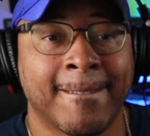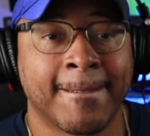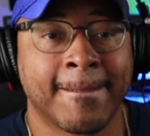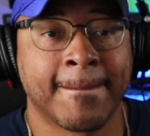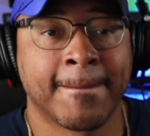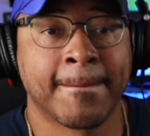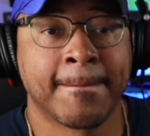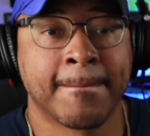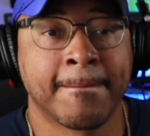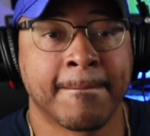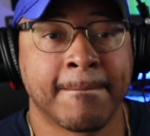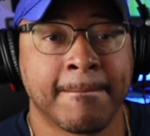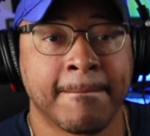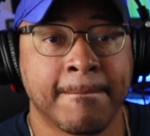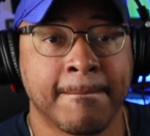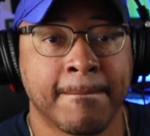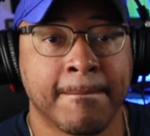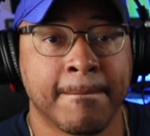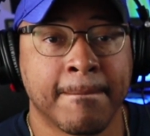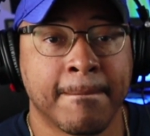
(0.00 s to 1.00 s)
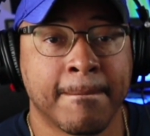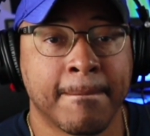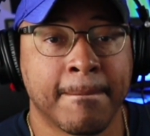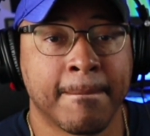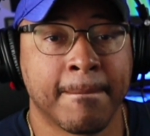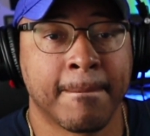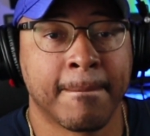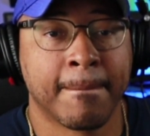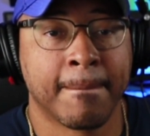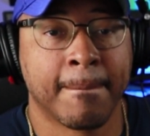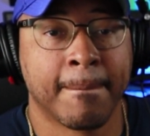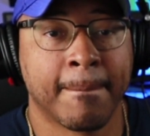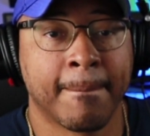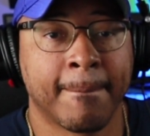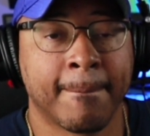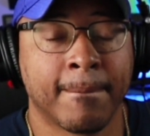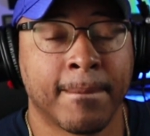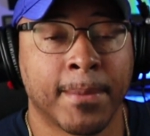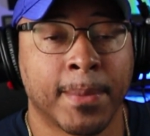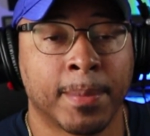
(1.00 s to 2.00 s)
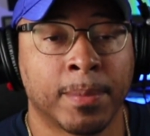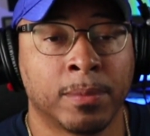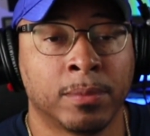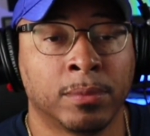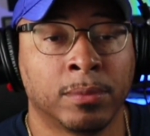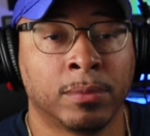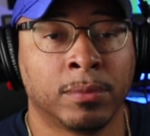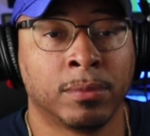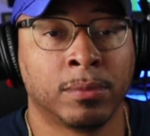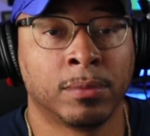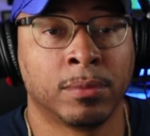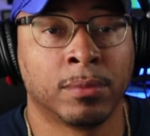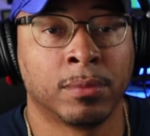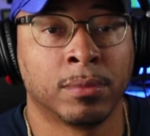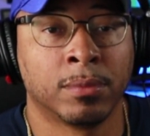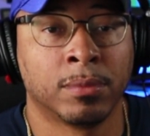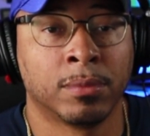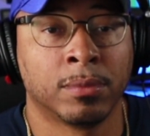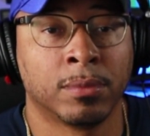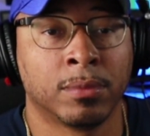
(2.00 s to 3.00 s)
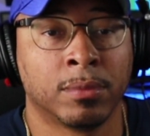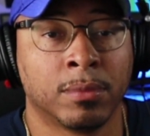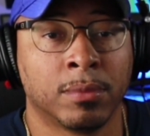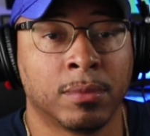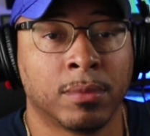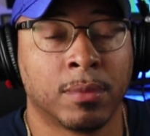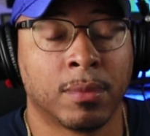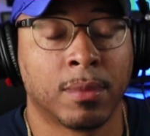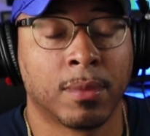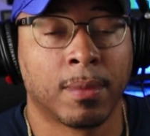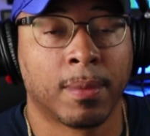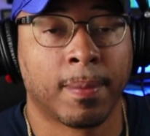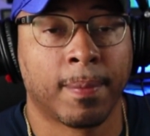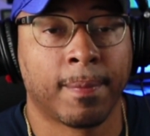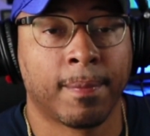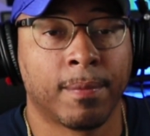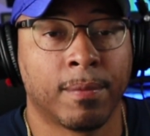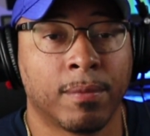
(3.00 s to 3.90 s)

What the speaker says: (not speaking)